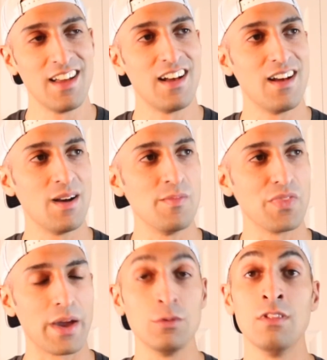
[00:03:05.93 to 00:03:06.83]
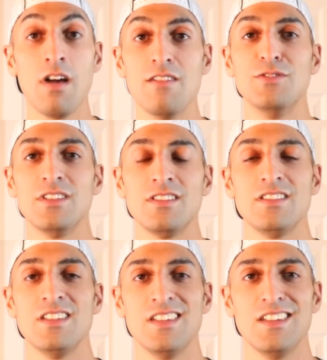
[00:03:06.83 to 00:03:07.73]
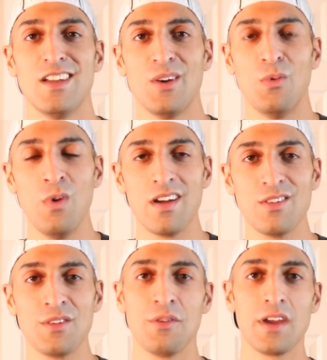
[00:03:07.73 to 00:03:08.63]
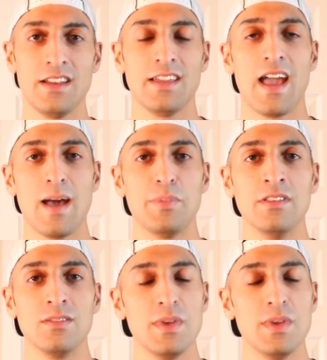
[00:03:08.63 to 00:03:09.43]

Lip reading: I would love to see where the grading happens.